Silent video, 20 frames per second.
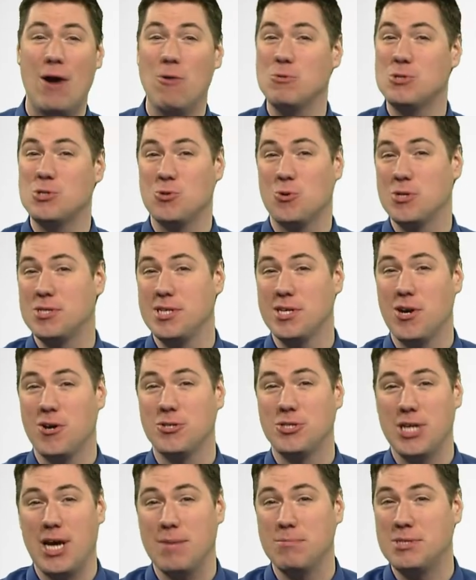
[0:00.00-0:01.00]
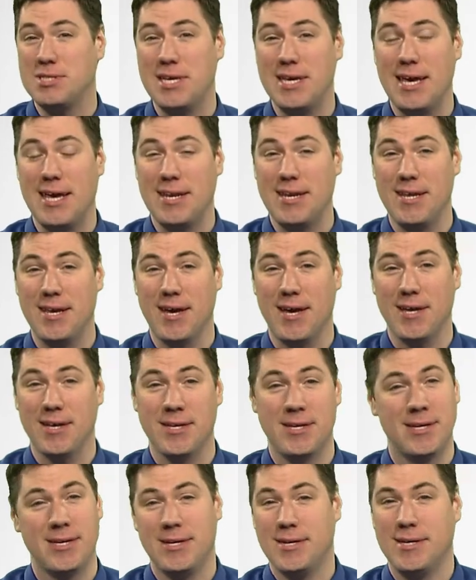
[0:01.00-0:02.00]
outsourcing our jobs to India.
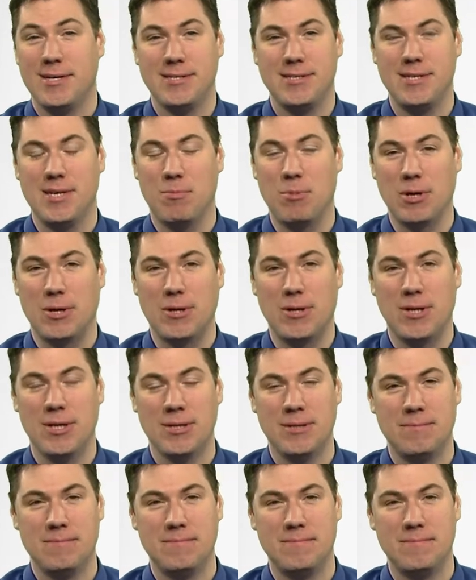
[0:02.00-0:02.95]
Typical.